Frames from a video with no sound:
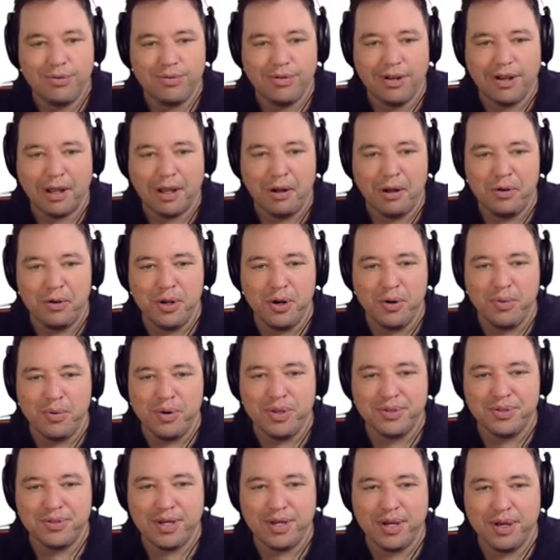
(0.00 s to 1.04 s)
I don't know where
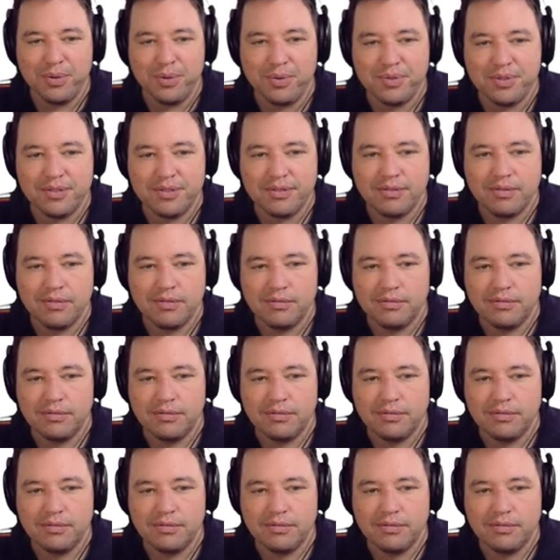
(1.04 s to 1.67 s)
this goes.